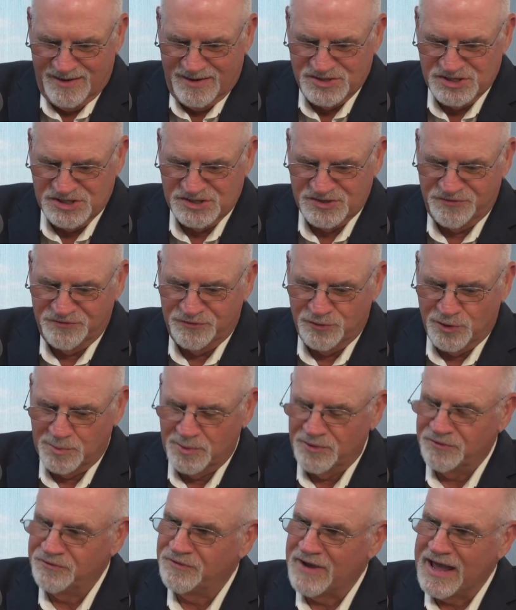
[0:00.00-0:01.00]
She's a
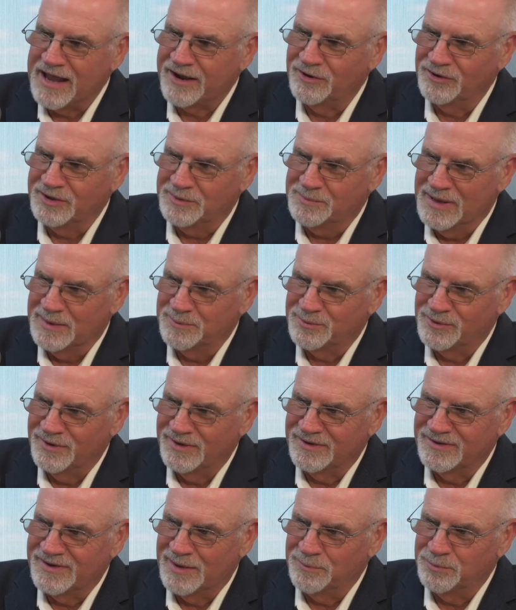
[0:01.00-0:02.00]
former faculty member
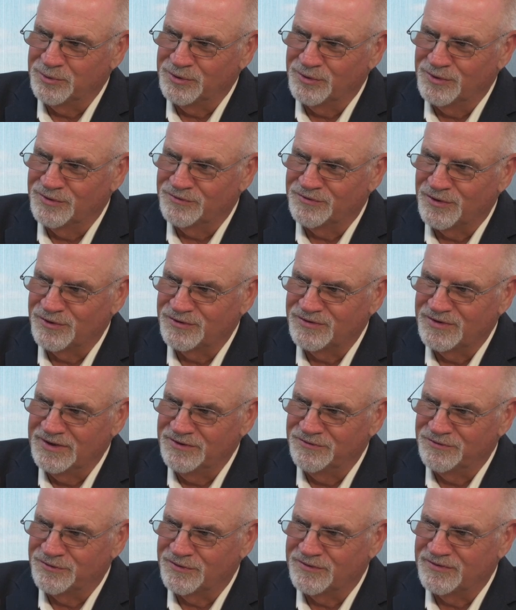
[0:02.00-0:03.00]
at Temple University
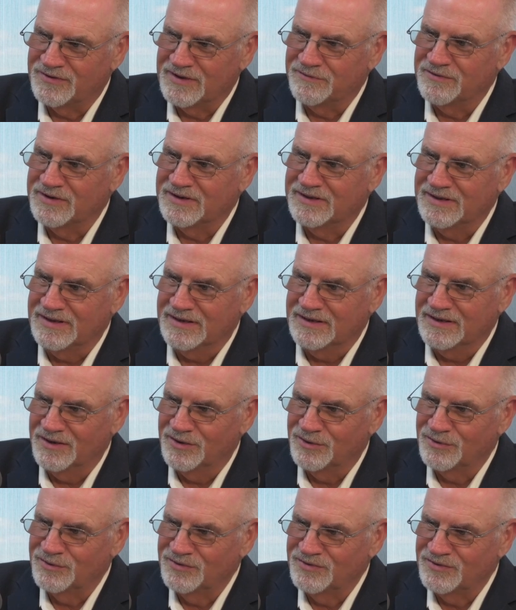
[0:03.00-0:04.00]
for 17
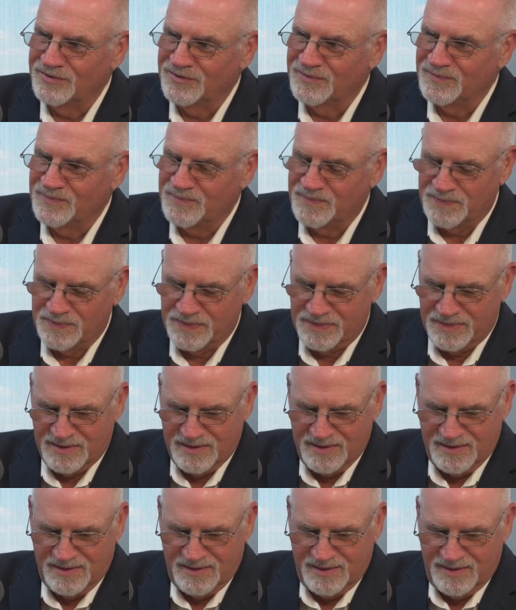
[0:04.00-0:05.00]
years
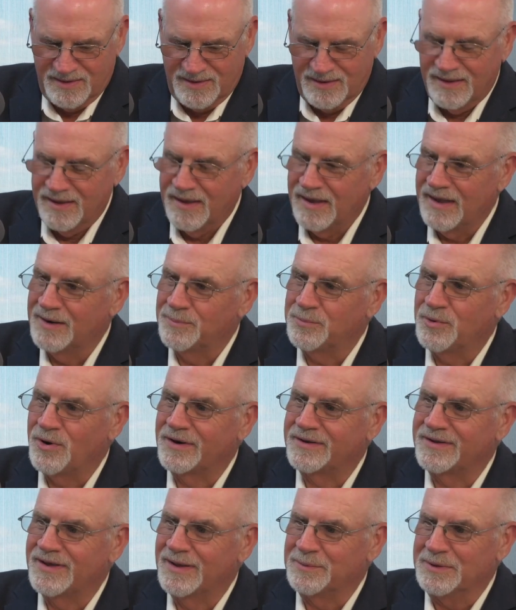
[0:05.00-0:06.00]
and a
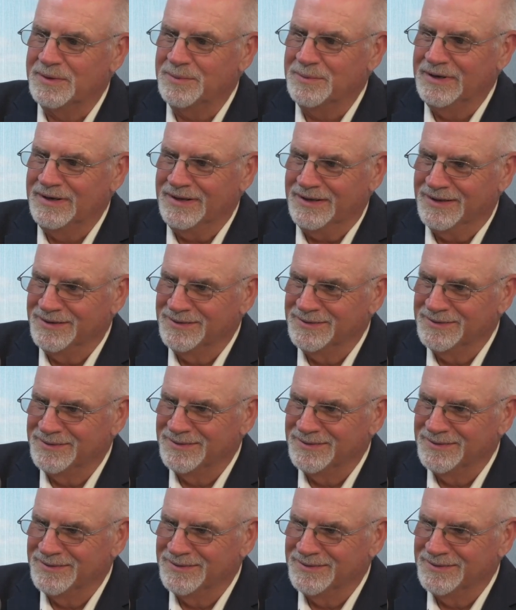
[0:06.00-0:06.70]
part-time comedian.